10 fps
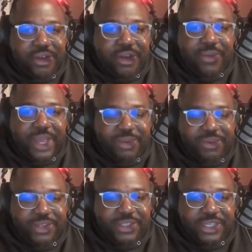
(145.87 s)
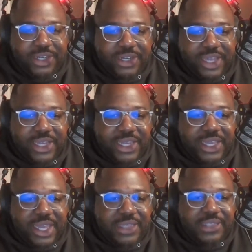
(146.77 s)
called Wipe Every Tear. And
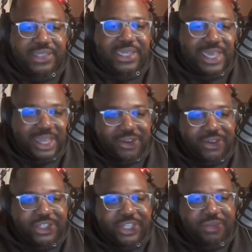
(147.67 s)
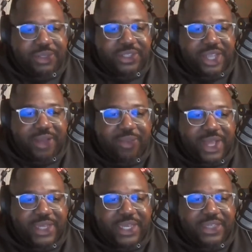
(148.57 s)
he has here on the Gentleman Style
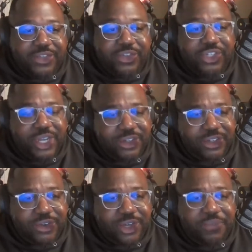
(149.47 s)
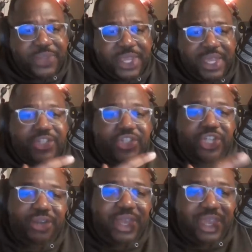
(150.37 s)
Podcast to share their story and
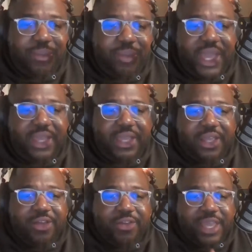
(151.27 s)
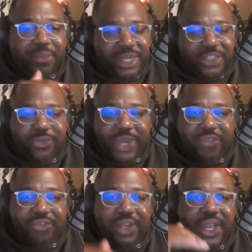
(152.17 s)
share the impact, him and his
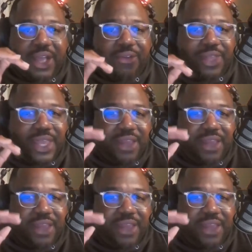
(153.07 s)
wife, and how they